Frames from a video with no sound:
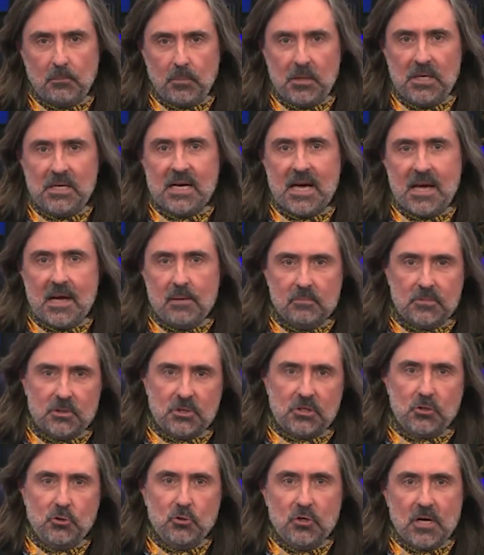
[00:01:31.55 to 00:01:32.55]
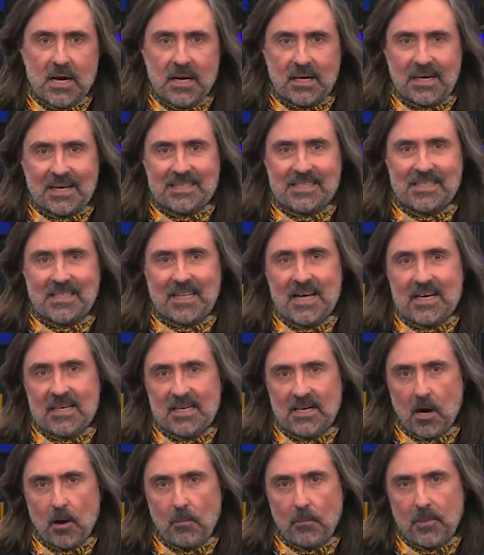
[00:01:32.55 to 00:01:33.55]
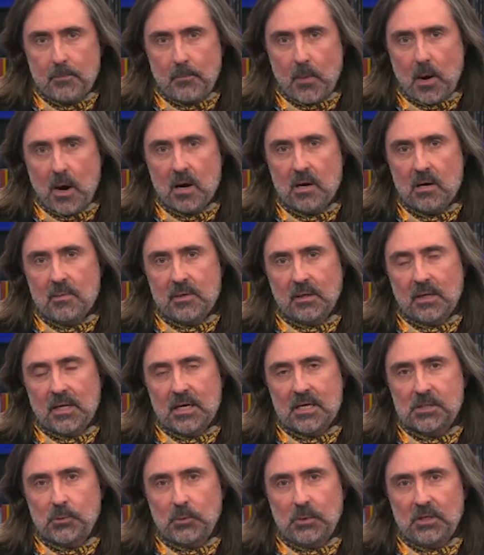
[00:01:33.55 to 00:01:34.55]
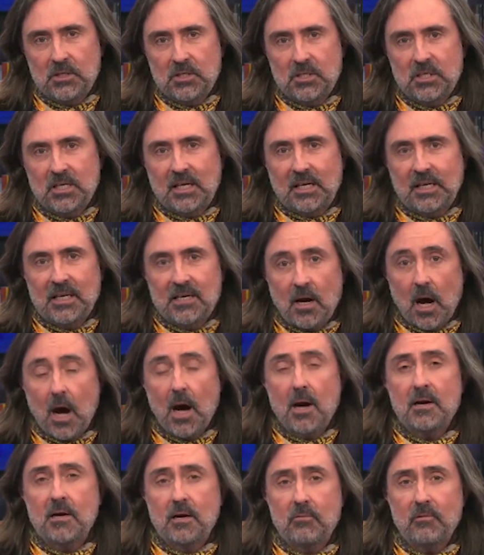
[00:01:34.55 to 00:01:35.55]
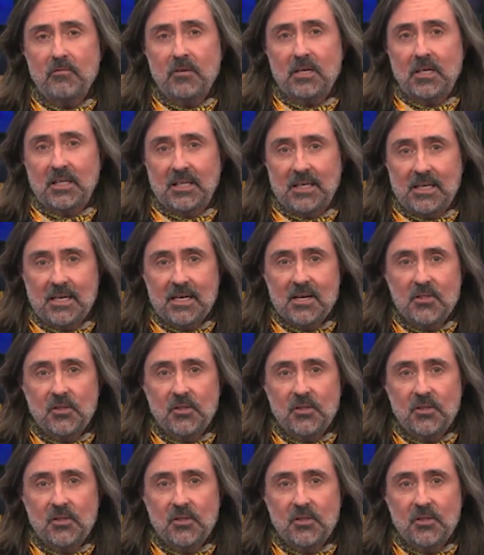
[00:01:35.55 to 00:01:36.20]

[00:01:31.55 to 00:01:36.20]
PM Sunak standing up in Parliament last week to declare unequivocally